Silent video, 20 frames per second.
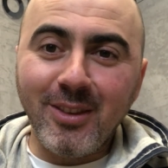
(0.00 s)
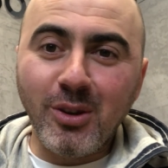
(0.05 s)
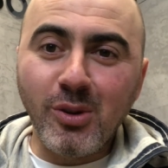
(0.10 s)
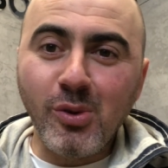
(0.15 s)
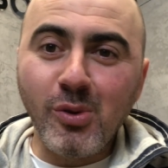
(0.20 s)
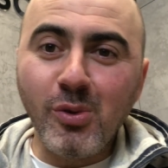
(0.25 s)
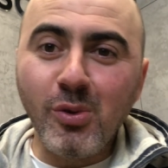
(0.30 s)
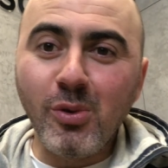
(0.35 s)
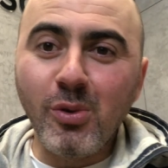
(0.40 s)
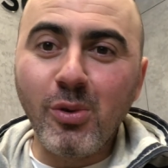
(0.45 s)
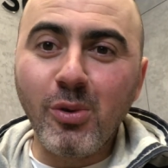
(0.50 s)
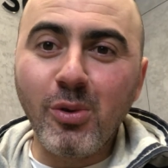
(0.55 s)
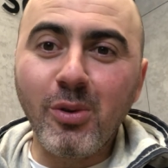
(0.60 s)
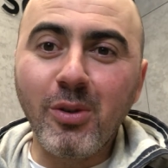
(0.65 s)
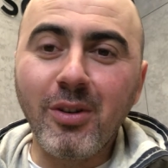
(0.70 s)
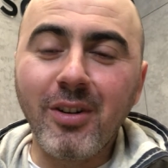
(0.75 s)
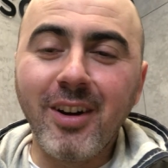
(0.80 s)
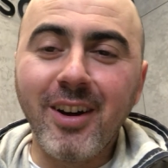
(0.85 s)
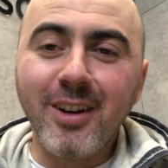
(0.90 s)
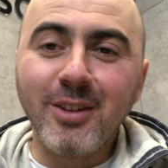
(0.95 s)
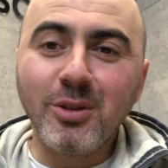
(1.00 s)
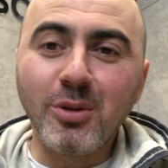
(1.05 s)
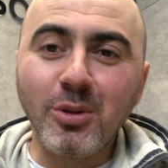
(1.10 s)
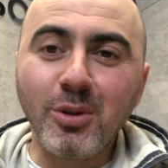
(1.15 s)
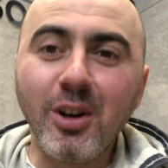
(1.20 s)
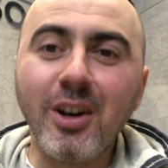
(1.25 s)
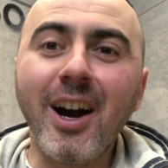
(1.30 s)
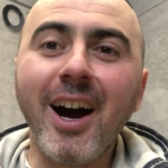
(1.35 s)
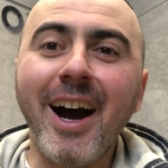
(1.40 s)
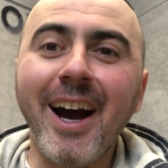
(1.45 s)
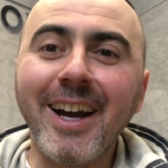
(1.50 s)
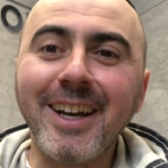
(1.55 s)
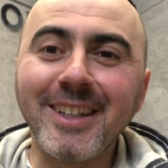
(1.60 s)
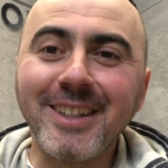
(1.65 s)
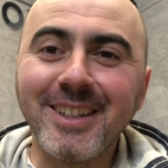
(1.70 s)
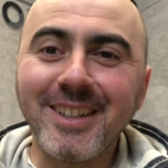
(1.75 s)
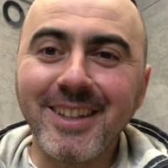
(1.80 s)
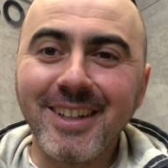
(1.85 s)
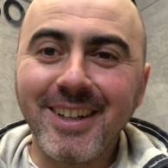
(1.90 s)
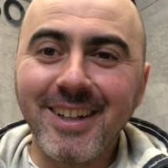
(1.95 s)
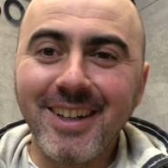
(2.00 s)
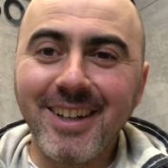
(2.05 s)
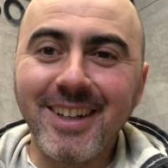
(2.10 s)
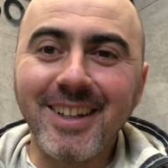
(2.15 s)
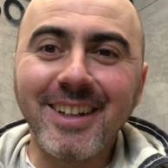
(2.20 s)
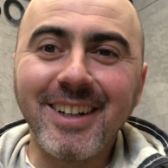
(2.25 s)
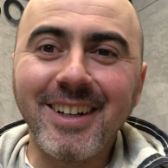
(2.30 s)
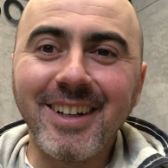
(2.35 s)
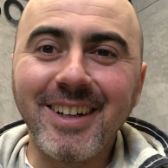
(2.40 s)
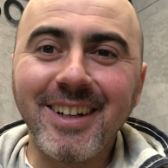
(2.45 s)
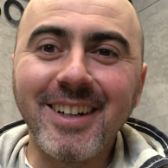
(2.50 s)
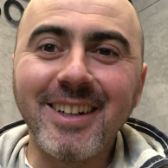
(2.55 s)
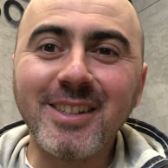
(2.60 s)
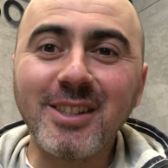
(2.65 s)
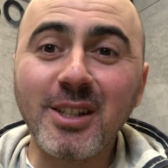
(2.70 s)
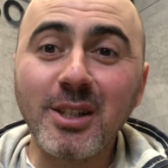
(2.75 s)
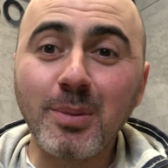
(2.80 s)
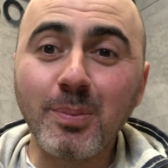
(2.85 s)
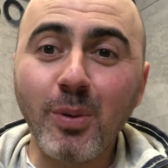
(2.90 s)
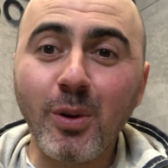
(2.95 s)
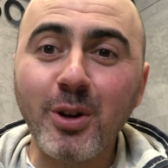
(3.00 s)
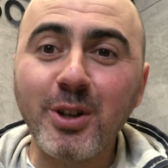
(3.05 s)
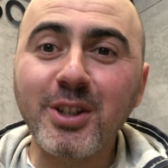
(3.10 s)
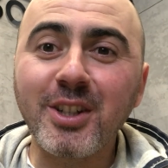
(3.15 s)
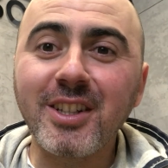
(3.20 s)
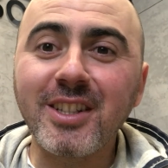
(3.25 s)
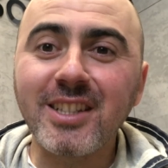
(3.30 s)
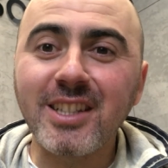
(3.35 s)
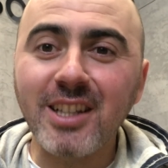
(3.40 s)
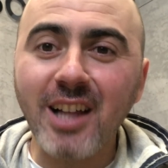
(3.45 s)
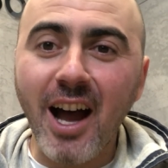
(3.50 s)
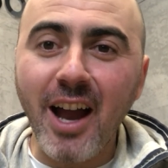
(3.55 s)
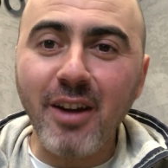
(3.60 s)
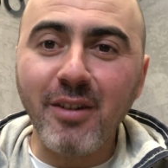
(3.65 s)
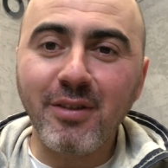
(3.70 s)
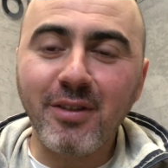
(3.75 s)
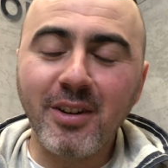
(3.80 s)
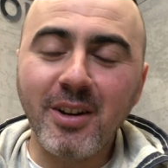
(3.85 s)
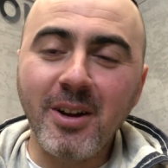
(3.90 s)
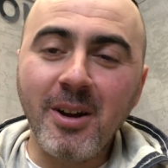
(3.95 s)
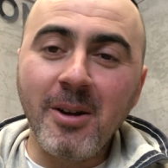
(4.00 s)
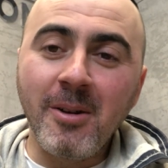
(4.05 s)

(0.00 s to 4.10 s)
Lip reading: to guide this person's life.